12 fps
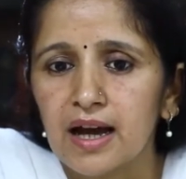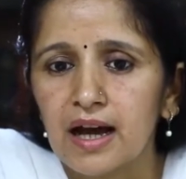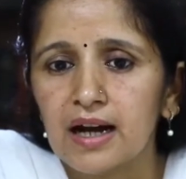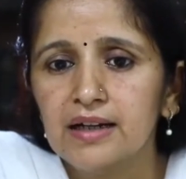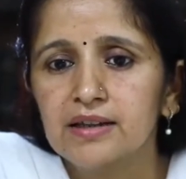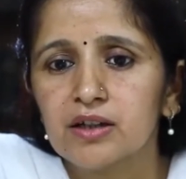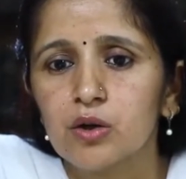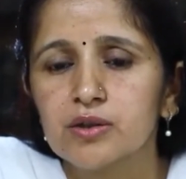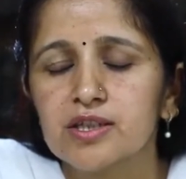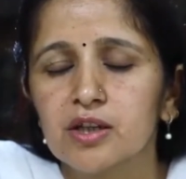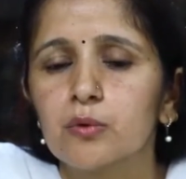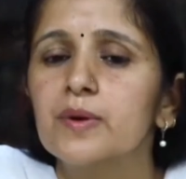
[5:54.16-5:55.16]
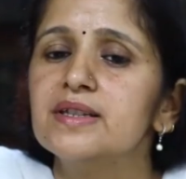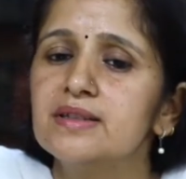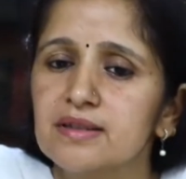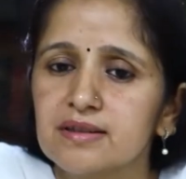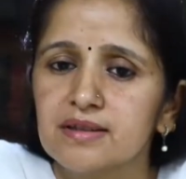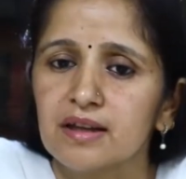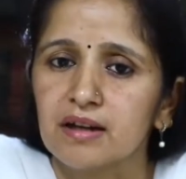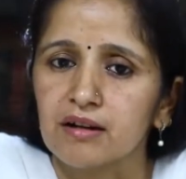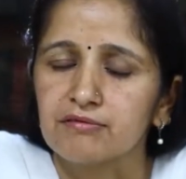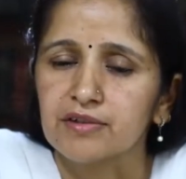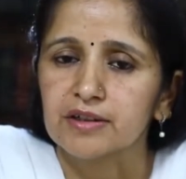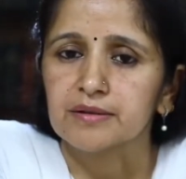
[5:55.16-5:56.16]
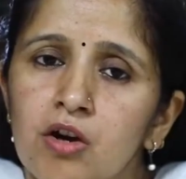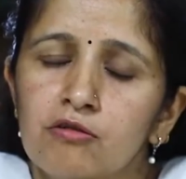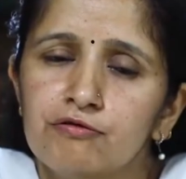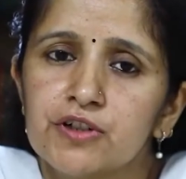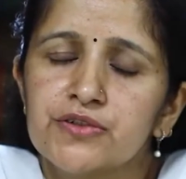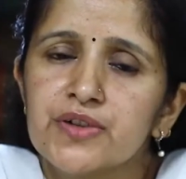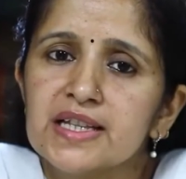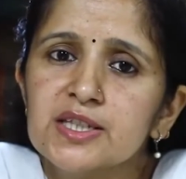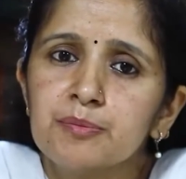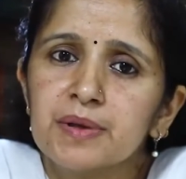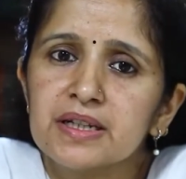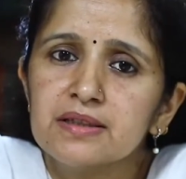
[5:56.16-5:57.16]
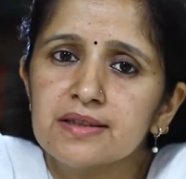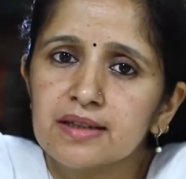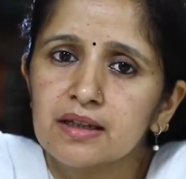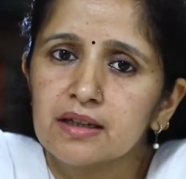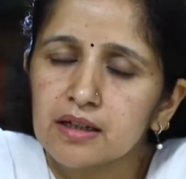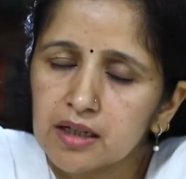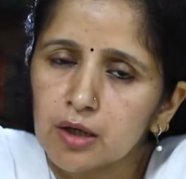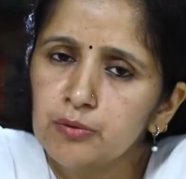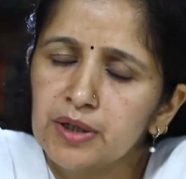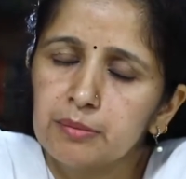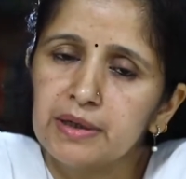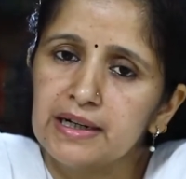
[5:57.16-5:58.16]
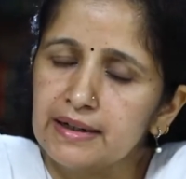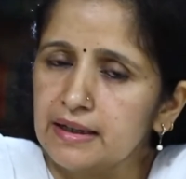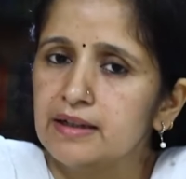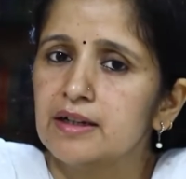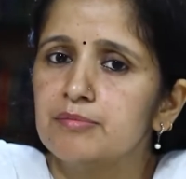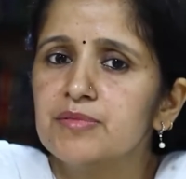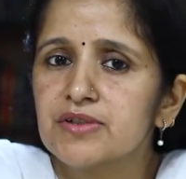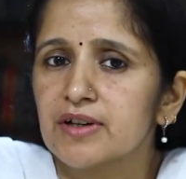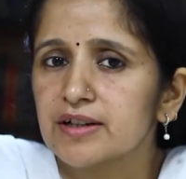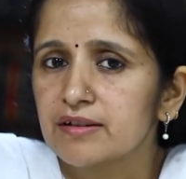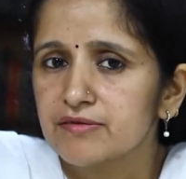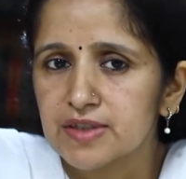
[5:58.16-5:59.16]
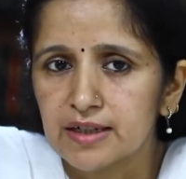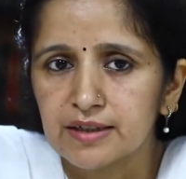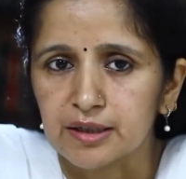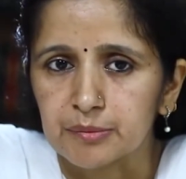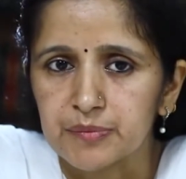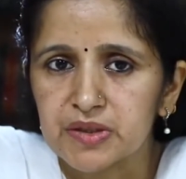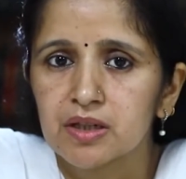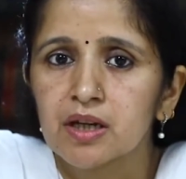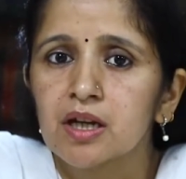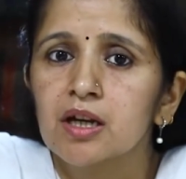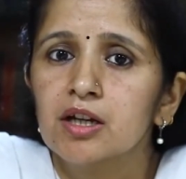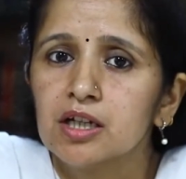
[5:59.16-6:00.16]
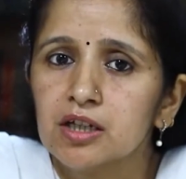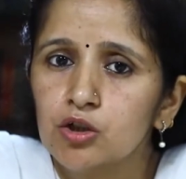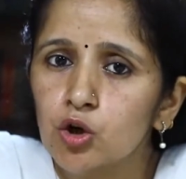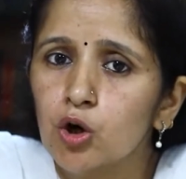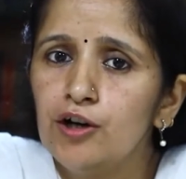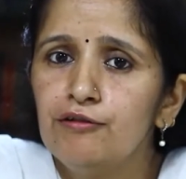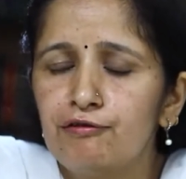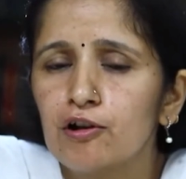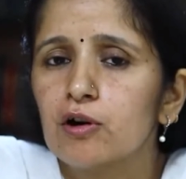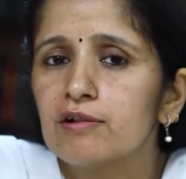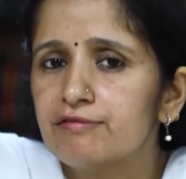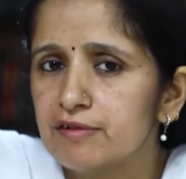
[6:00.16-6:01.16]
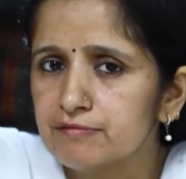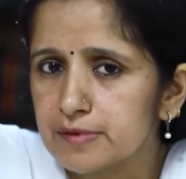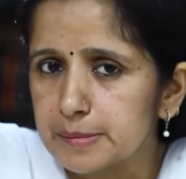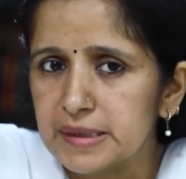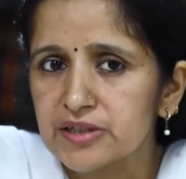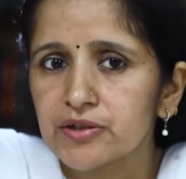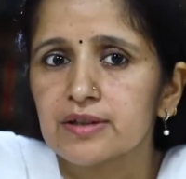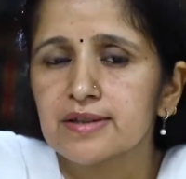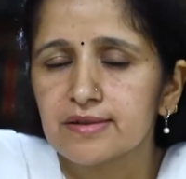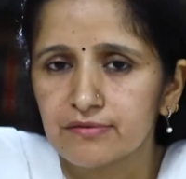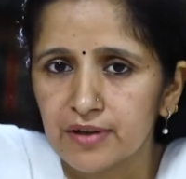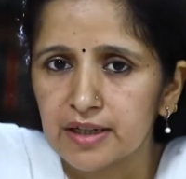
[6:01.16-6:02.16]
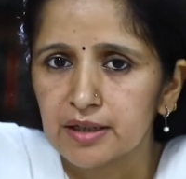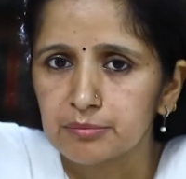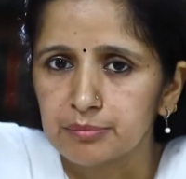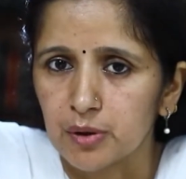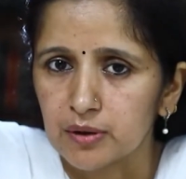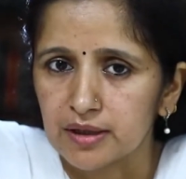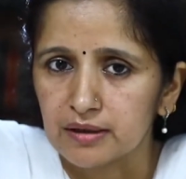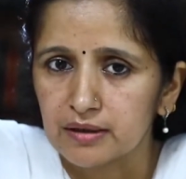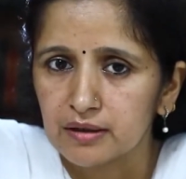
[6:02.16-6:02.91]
and the consequences thereafter. For transparency and accountability in administrative setups, good flow of information is very important.